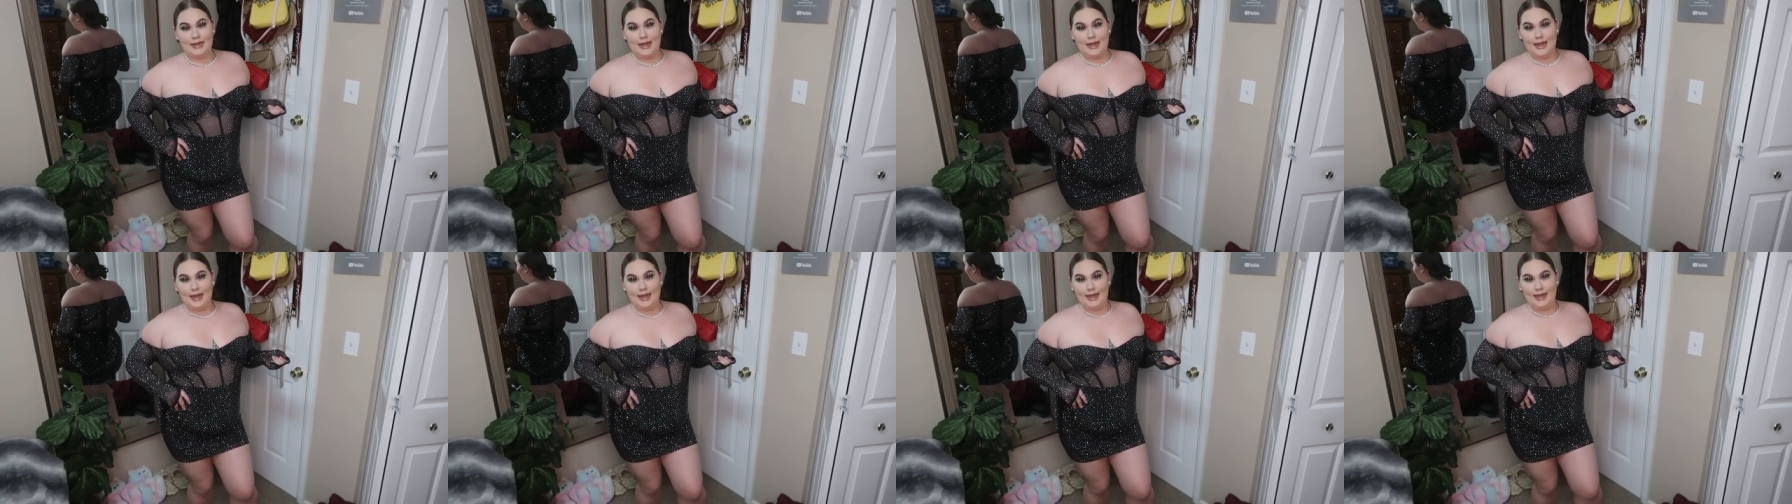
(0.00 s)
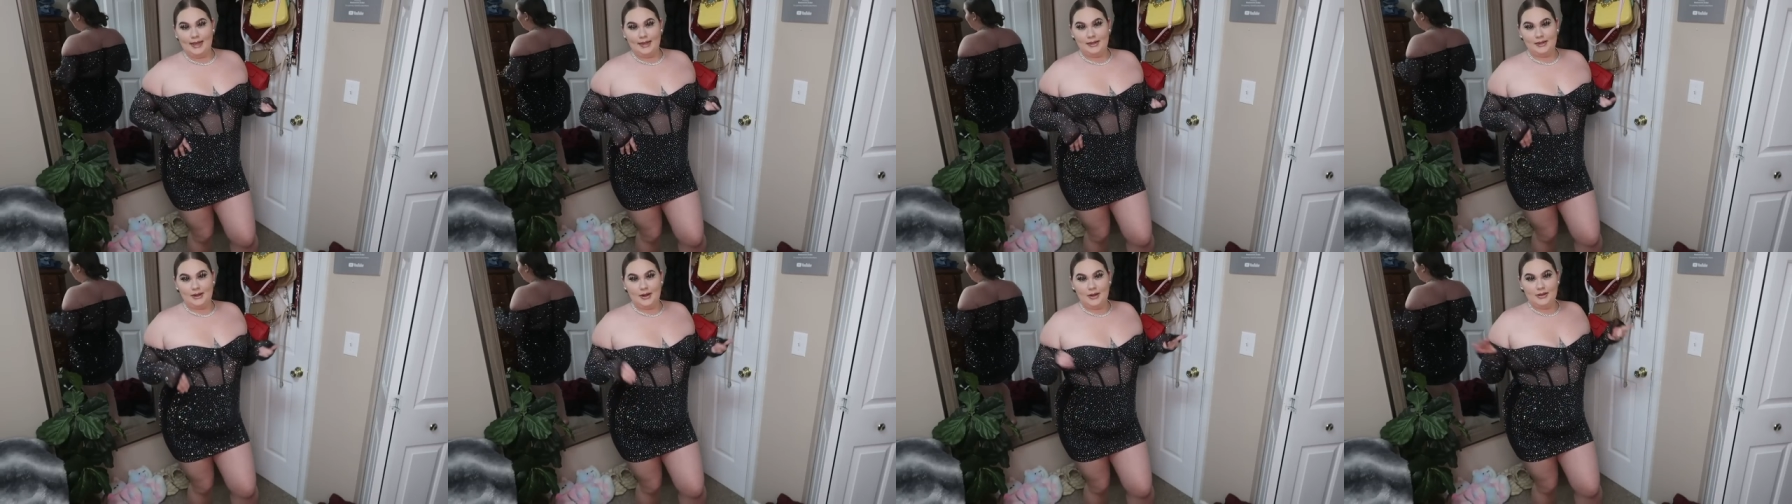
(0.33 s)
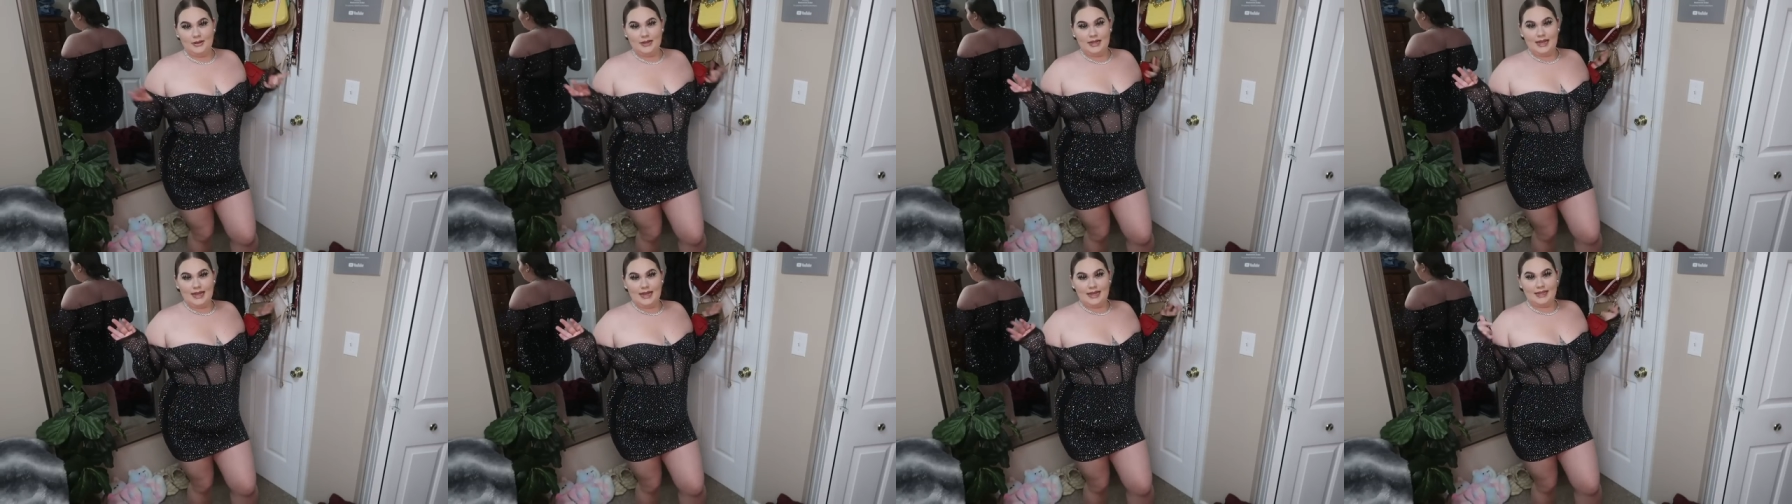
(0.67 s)
like
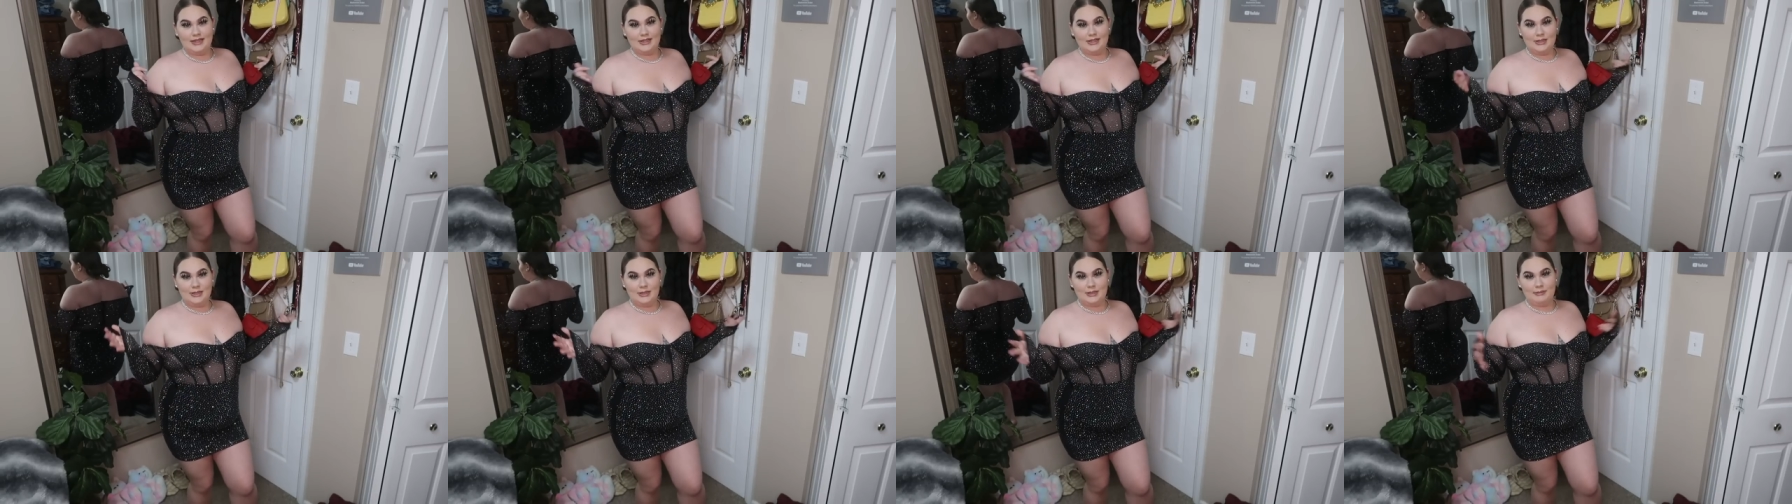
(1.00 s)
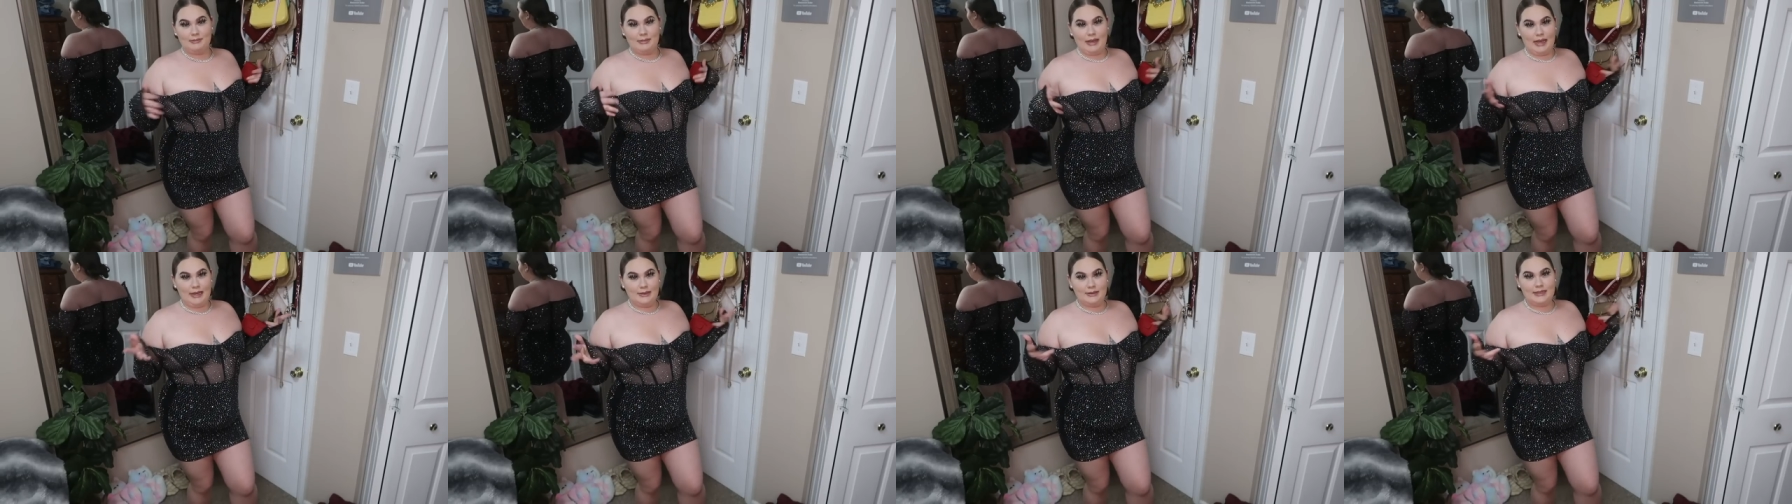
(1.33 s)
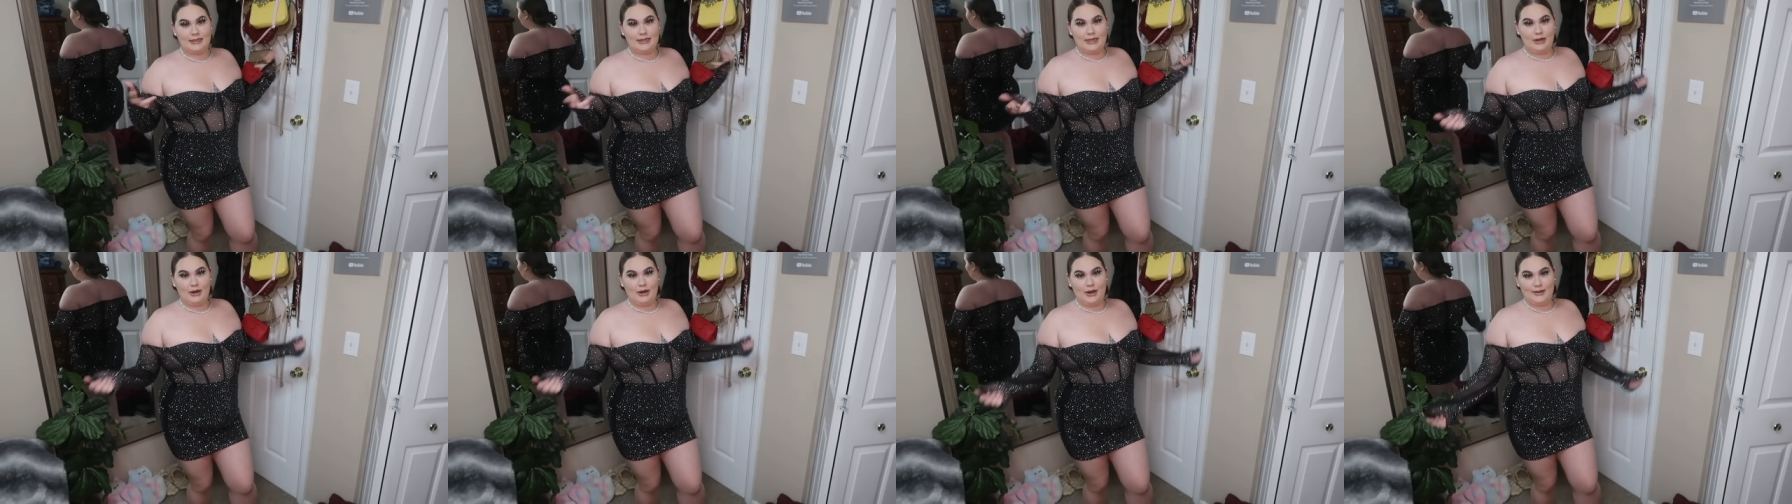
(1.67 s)
all the lights just
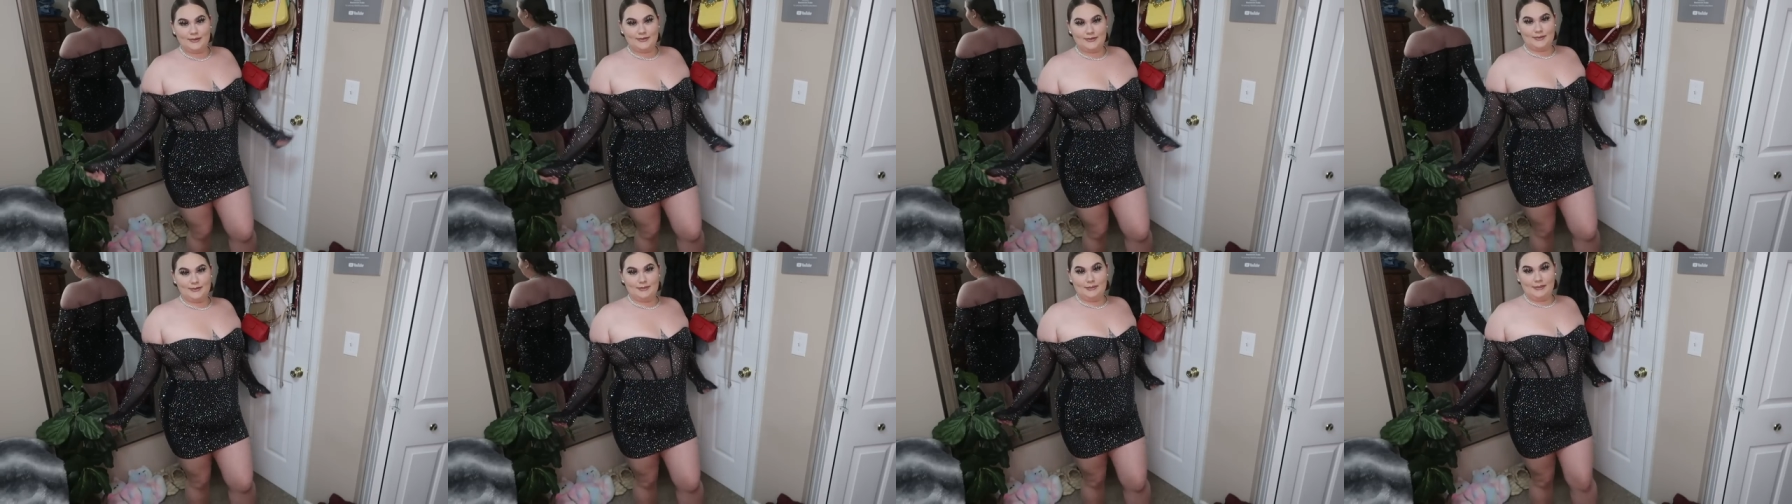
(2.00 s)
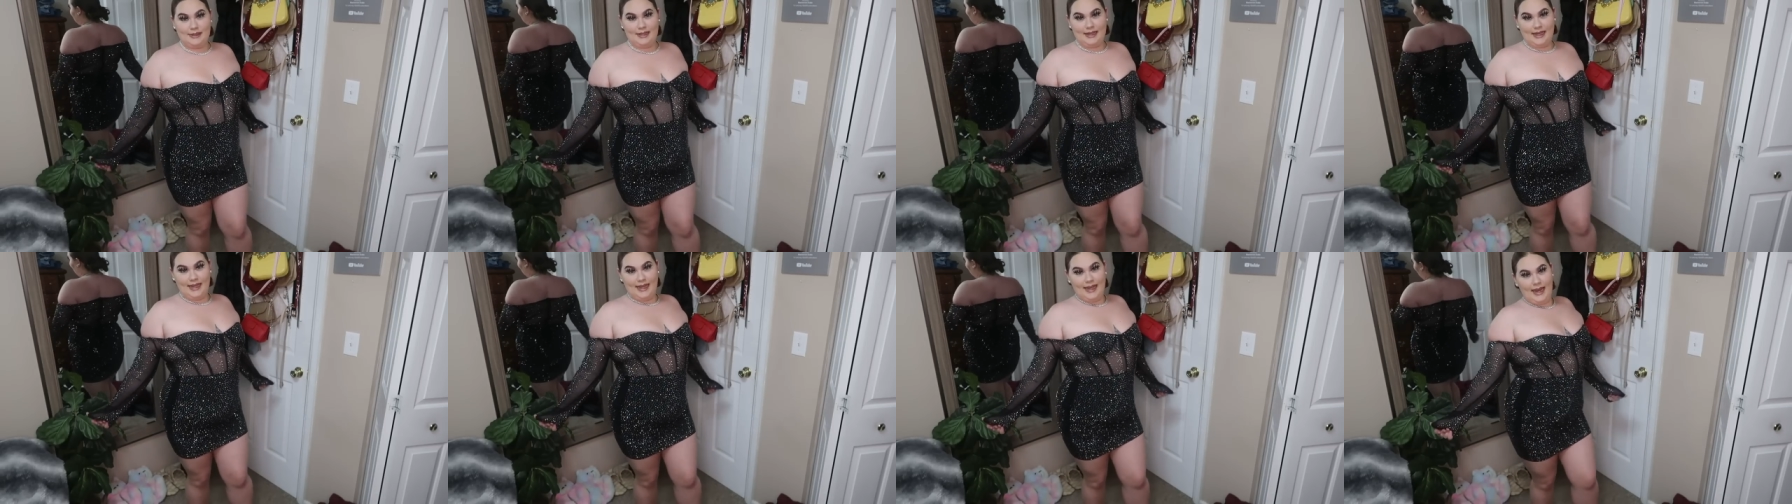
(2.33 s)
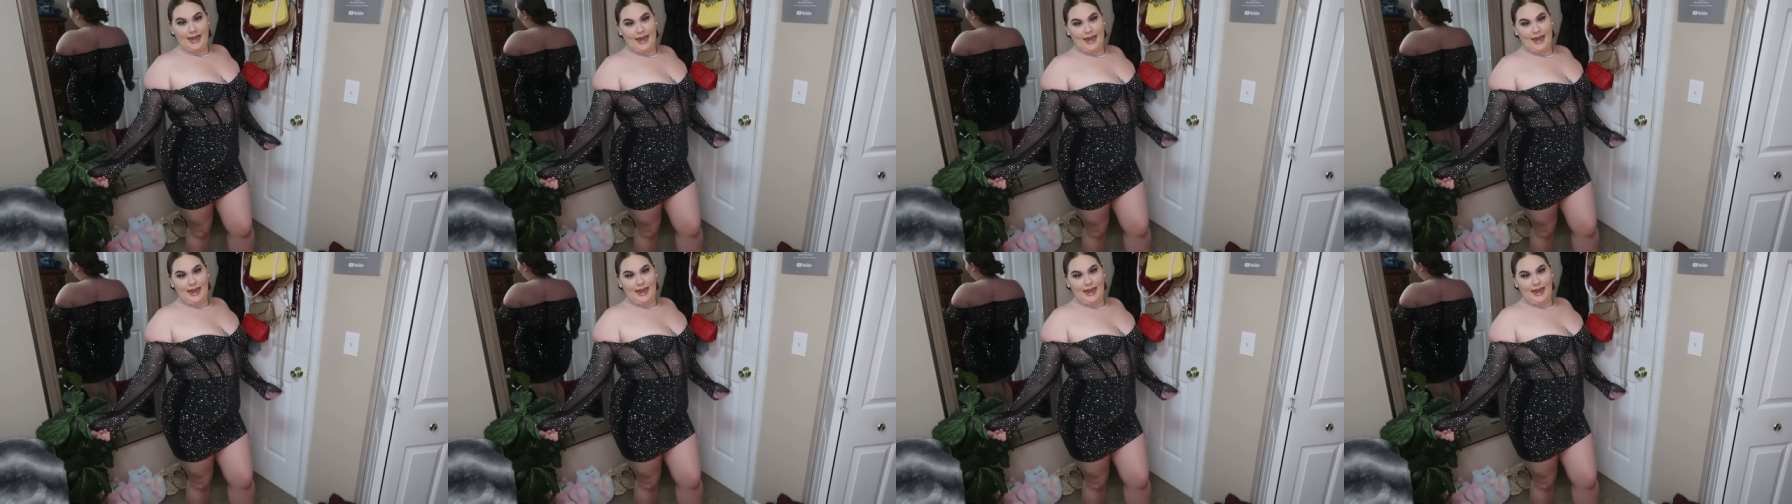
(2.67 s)
bouncing off of me,